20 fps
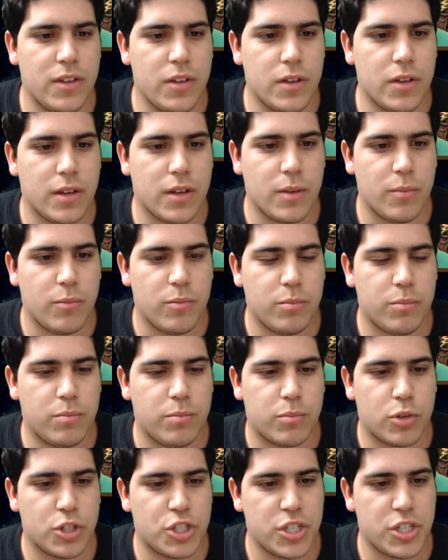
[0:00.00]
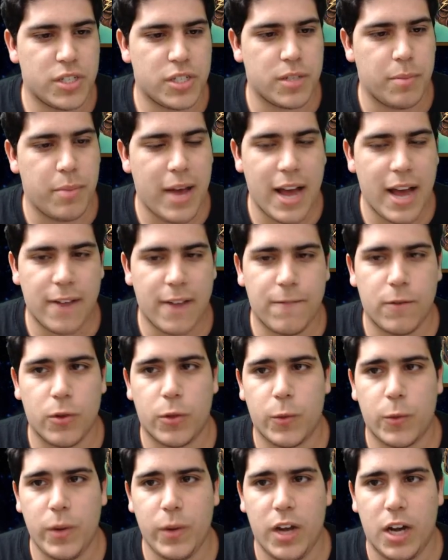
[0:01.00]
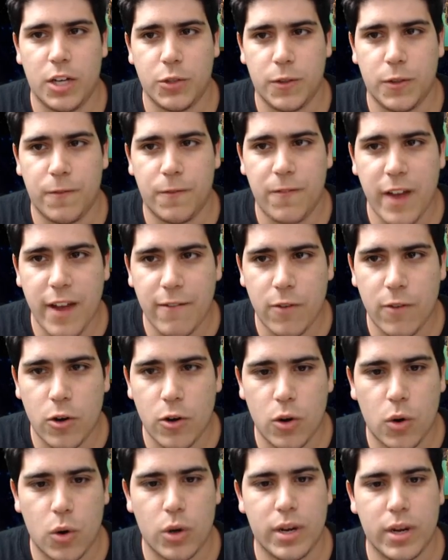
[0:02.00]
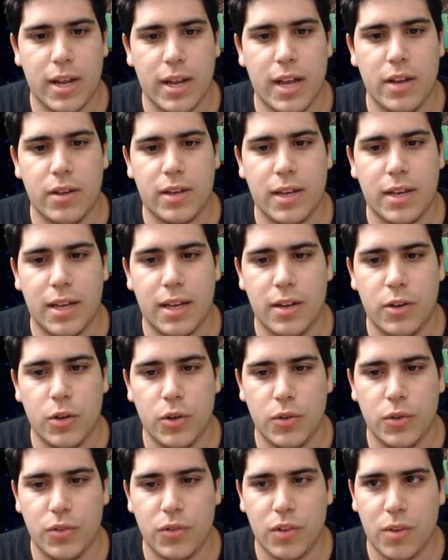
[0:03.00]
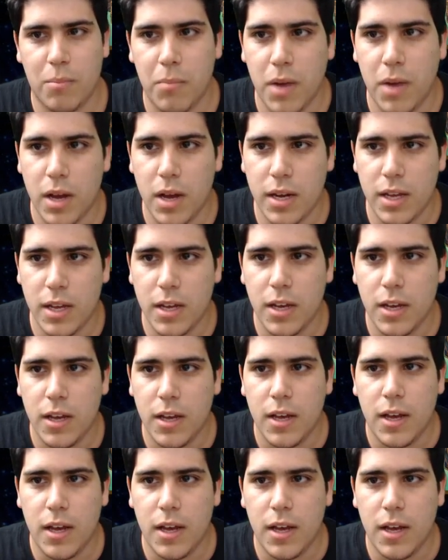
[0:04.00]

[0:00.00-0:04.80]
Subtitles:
you can purchase a pack for 300 favor, or then you can use the money